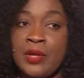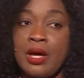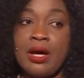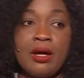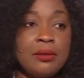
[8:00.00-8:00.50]

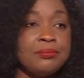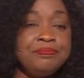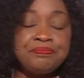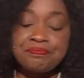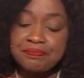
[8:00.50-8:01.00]

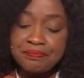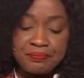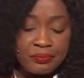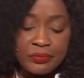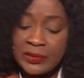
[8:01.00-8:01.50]

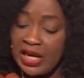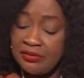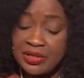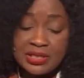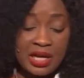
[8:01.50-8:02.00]

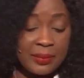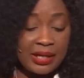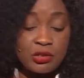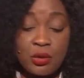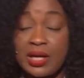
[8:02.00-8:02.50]
Every time I
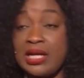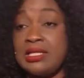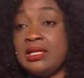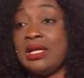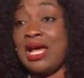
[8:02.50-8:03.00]
talk, I say
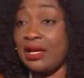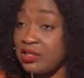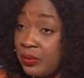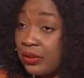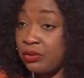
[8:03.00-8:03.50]
that as
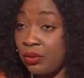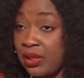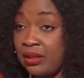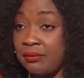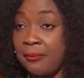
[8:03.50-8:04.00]
we are
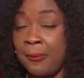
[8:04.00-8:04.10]
talking,